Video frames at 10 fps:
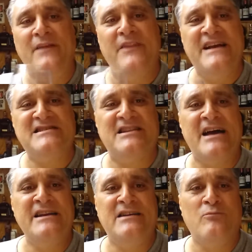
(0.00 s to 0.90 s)
nice
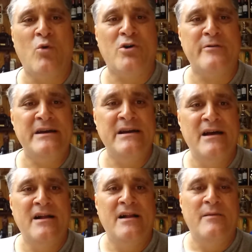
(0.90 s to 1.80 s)
light, watery
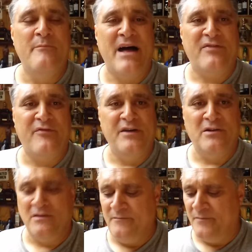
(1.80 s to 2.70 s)

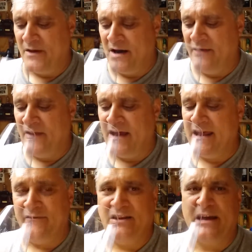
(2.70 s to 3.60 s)
mouthfeel, uh, not
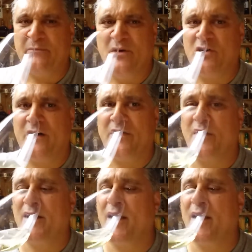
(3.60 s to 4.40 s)
heavy like milk or anything like